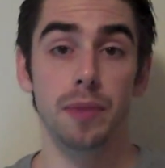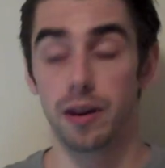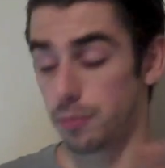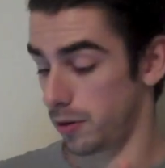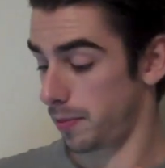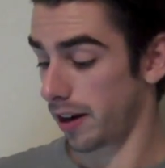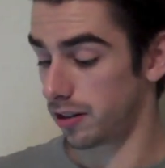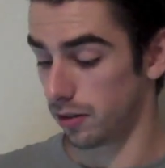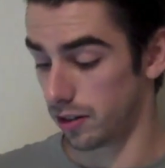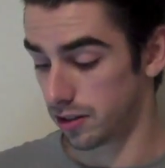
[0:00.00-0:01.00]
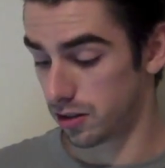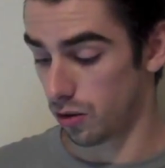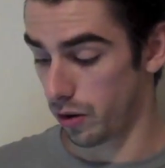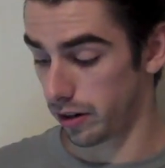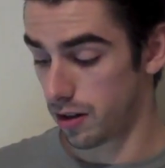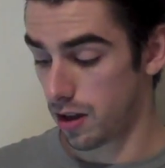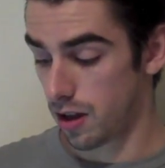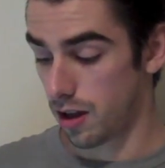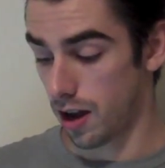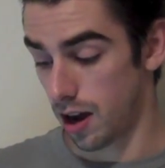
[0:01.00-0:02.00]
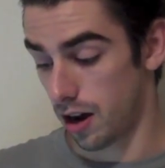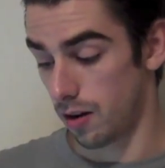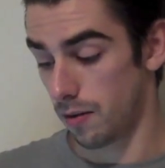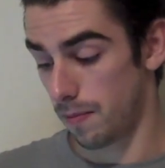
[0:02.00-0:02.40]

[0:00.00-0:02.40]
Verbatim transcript: better perspective. It's showing uh,